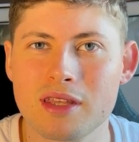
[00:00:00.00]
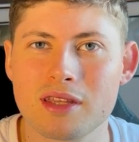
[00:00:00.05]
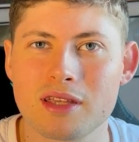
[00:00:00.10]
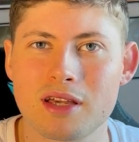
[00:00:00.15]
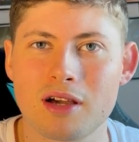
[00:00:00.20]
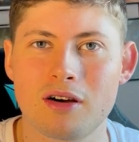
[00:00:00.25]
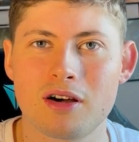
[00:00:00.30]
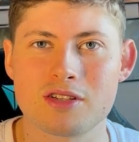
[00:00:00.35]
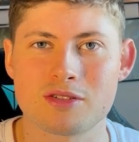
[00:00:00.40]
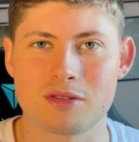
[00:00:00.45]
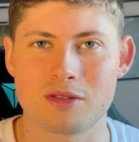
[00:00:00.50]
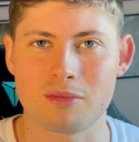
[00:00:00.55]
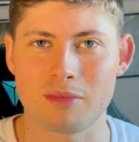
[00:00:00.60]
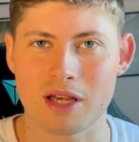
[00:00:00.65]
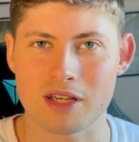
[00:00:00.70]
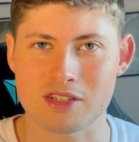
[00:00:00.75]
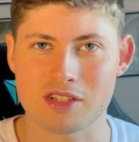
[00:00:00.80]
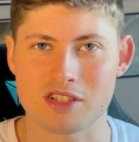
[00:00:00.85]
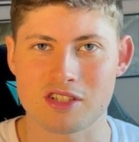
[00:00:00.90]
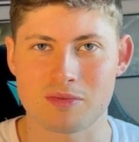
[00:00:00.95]
The guys with the
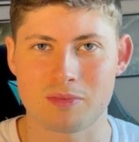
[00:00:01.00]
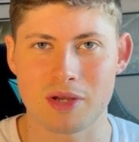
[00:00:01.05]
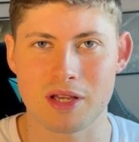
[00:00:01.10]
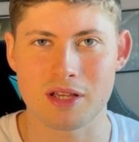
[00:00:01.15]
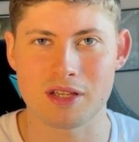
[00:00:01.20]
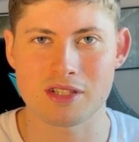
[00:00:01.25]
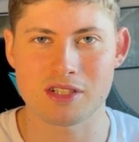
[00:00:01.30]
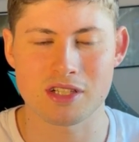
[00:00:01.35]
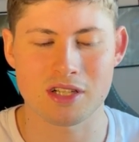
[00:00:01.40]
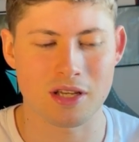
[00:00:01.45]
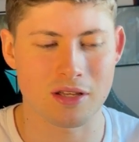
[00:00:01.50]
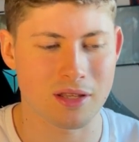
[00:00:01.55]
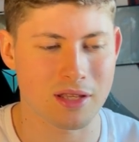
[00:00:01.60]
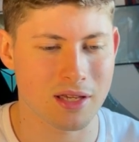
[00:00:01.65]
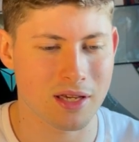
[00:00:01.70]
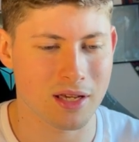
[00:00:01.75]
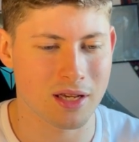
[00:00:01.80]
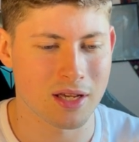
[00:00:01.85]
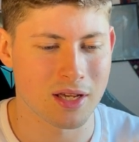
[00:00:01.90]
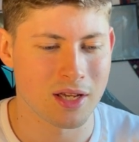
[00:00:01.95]
massive spears, you know,
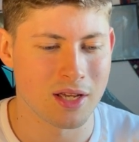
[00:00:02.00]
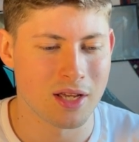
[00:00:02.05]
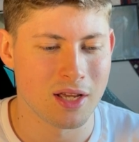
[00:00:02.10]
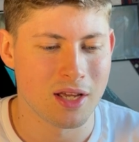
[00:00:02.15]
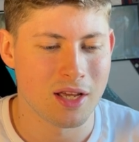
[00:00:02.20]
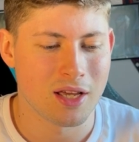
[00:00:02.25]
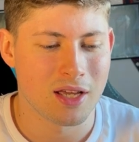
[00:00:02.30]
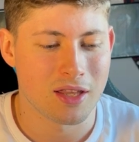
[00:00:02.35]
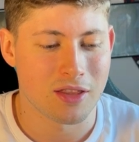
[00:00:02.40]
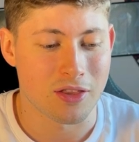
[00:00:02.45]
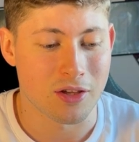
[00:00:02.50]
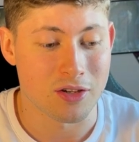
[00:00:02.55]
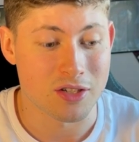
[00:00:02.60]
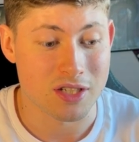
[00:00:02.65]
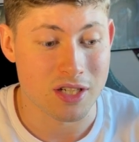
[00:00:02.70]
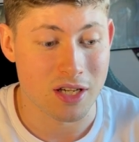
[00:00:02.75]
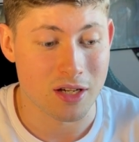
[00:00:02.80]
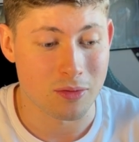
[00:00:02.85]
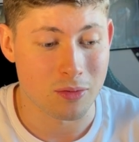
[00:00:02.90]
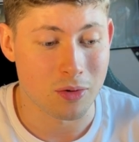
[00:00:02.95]
the, uh, those
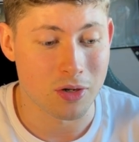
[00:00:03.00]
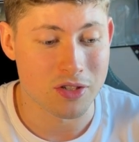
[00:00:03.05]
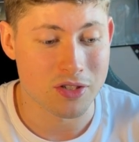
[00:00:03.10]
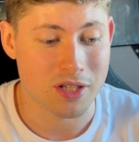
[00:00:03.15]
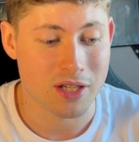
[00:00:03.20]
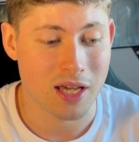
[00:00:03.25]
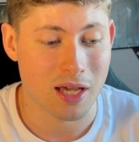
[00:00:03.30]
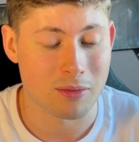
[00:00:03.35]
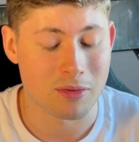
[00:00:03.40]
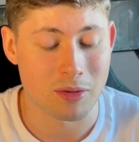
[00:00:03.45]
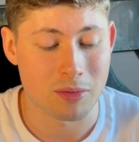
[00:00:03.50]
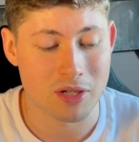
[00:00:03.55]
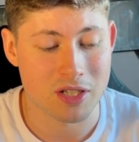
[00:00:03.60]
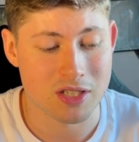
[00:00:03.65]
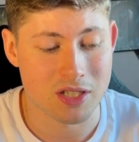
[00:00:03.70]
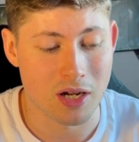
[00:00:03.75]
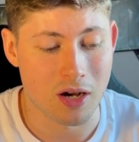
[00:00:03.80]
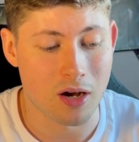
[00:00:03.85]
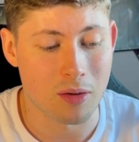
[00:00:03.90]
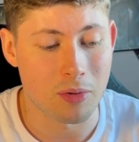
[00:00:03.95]
uh, ones that came in the big
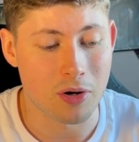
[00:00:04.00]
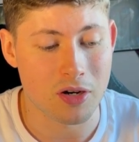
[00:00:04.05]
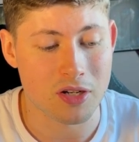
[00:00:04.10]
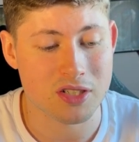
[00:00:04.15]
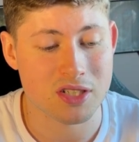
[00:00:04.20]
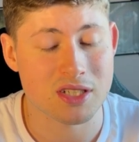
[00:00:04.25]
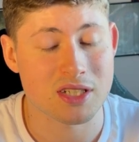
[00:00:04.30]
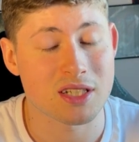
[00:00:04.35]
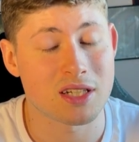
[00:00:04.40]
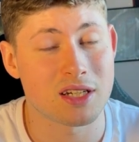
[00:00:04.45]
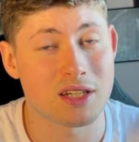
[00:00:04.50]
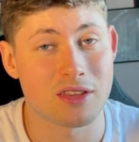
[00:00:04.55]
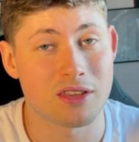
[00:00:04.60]
starter box,